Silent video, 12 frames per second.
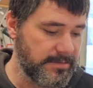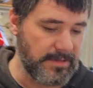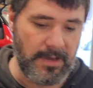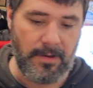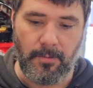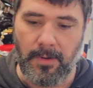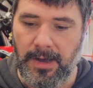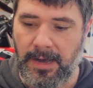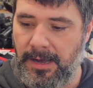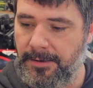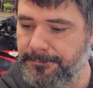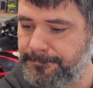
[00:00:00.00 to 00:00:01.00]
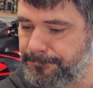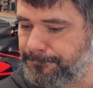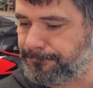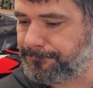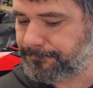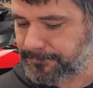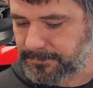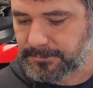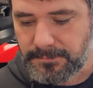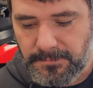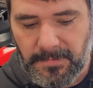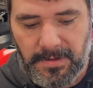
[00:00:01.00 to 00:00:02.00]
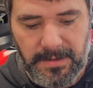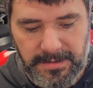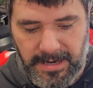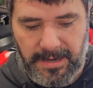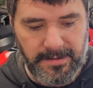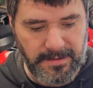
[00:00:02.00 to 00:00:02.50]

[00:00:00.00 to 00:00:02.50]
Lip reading: So yeah,